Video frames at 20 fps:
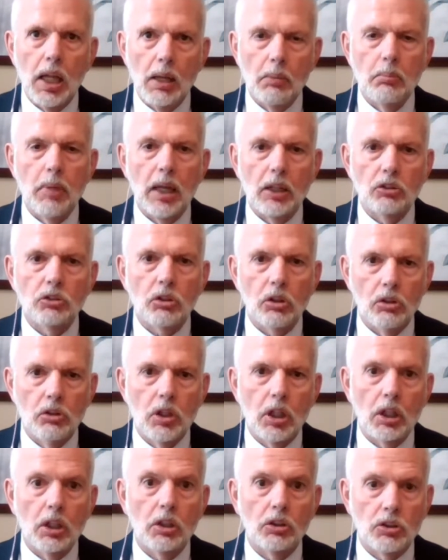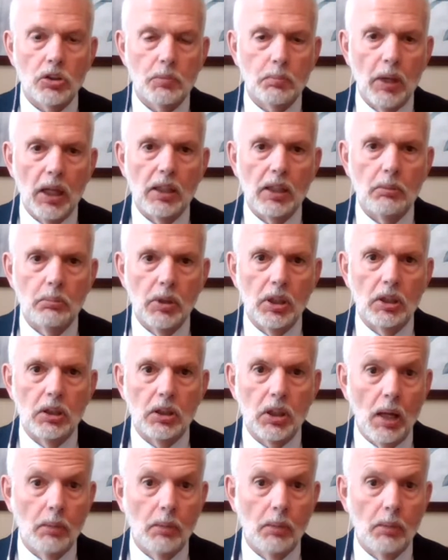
a mentor that could spend a bit of